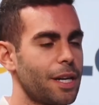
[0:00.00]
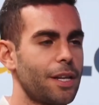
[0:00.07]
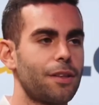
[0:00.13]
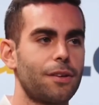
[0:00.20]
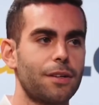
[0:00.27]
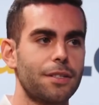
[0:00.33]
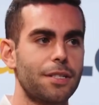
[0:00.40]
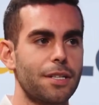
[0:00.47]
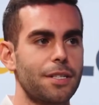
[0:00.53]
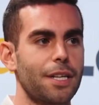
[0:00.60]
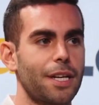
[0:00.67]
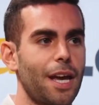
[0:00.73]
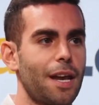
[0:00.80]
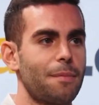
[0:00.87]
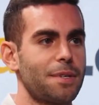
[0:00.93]
either
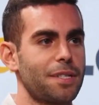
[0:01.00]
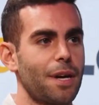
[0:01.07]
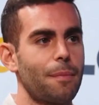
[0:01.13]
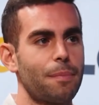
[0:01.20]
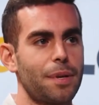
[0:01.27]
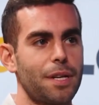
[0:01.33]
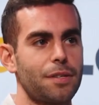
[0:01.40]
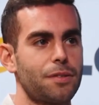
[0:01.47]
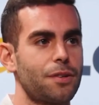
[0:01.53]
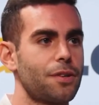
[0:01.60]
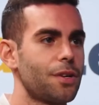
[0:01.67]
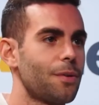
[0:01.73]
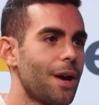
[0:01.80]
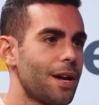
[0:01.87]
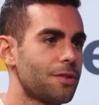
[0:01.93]
existing cannabis companies or
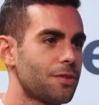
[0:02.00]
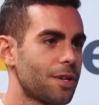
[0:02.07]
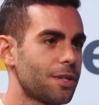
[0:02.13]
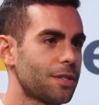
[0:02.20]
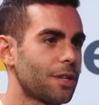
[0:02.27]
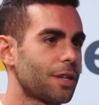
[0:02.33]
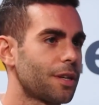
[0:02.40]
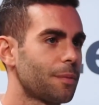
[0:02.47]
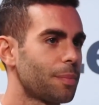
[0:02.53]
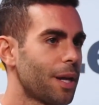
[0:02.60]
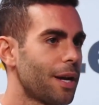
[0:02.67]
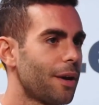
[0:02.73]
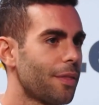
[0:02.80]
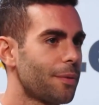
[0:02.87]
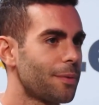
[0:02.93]
new entrants looking to play on the